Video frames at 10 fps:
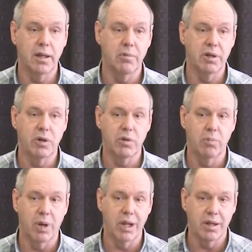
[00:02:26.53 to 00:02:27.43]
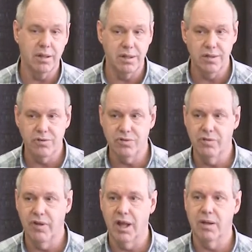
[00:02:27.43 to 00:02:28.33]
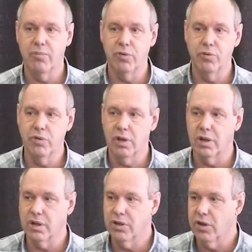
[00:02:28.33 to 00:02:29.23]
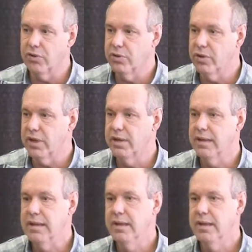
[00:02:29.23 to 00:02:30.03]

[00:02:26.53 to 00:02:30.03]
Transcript: Now, we know the brain continues to develop through young adulthood.